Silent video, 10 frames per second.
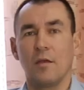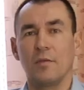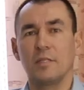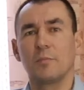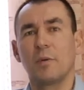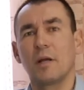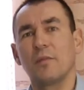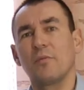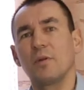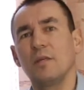This is
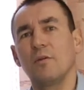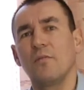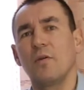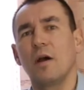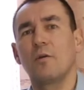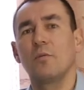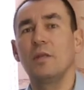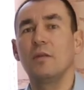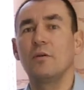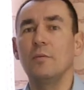part 3 of our
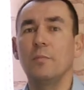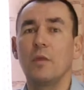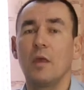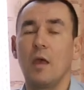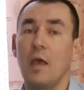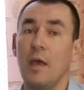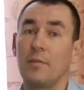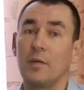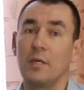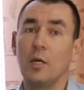video,
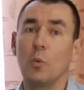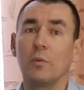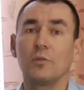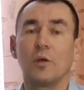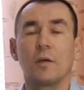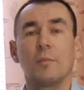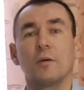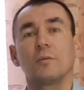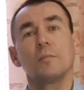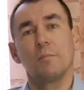and here we will talk
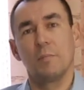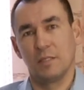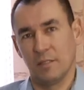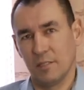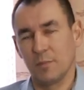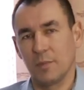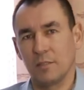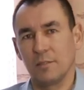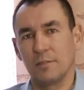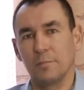about business
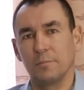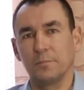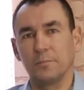expenses.